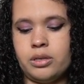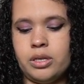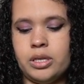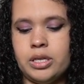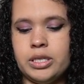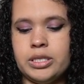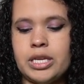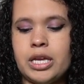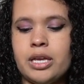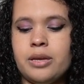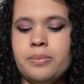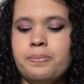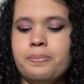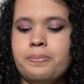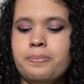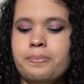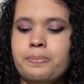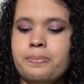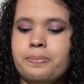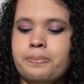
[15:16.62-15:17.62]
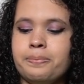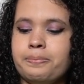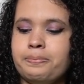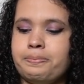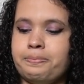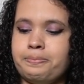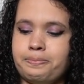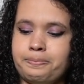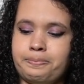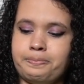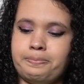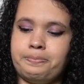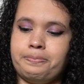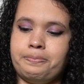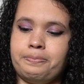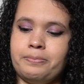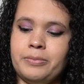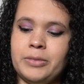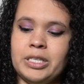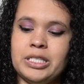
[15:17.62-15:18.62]
it is
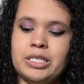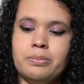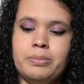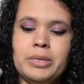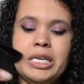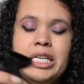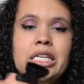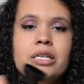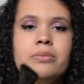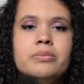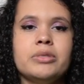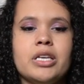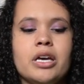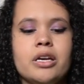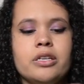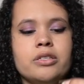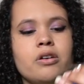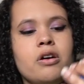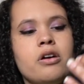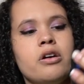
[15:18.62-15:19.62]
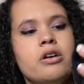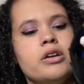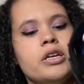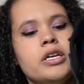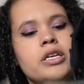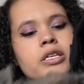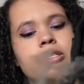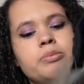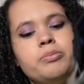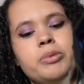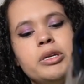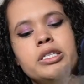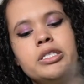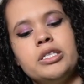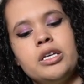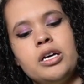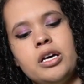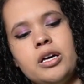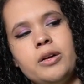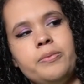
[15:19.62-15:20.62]
a, it's a medium-sized harness, but it's
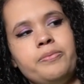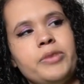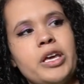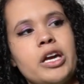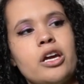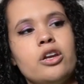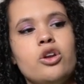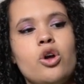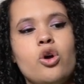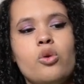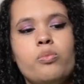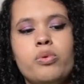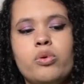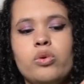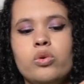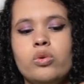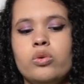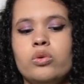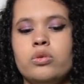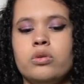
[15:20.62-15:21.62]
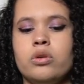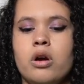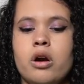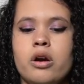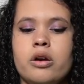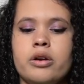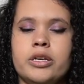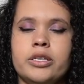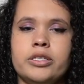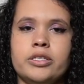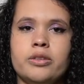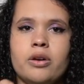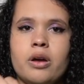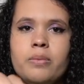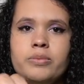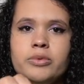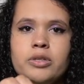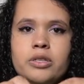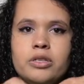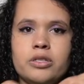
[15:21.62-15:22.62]
a like a no-pull harness that
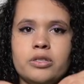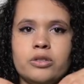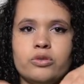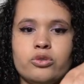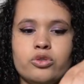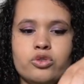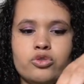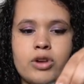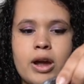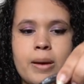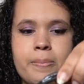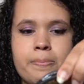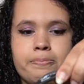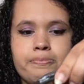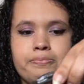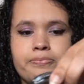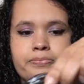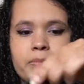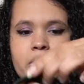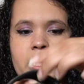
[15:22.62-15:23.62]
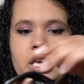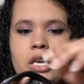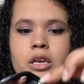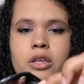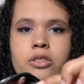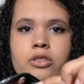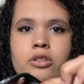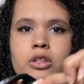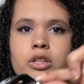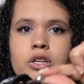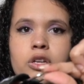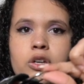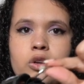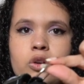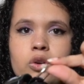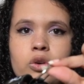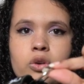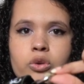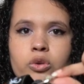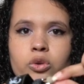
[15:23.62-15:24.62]
comes with this little strap, the
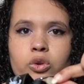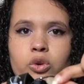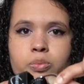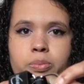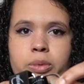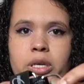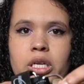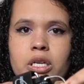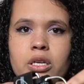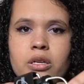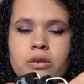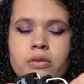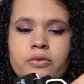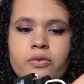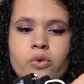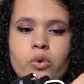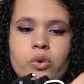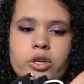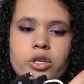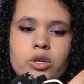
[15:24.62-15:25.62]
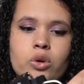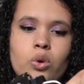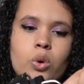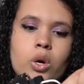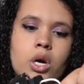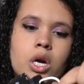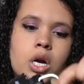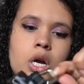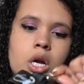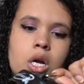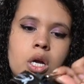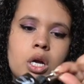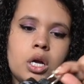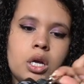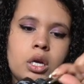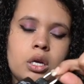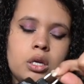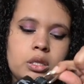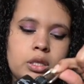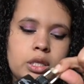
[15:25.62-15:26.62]
little hoopy for your
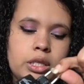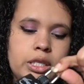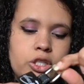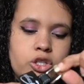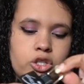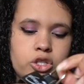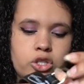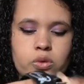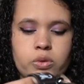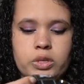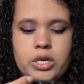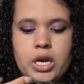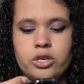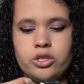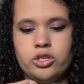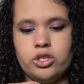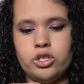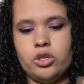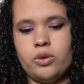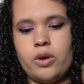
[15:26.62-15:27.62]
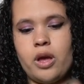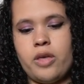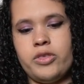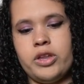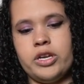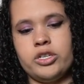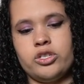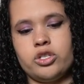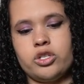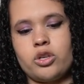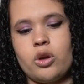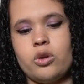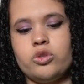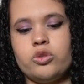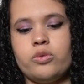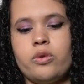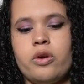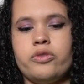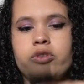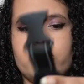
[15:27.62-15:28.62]
leash to attach to, and then it just goes
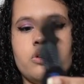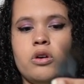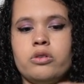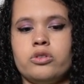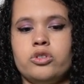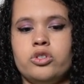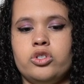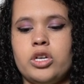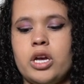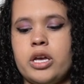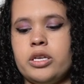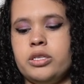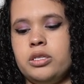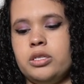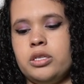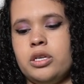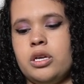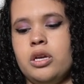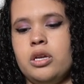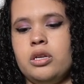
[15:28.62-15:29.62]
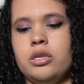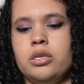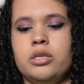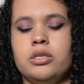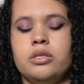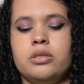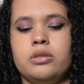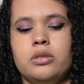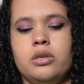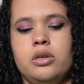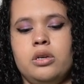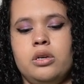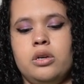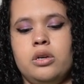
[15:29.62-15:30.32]
around the dog's chest and his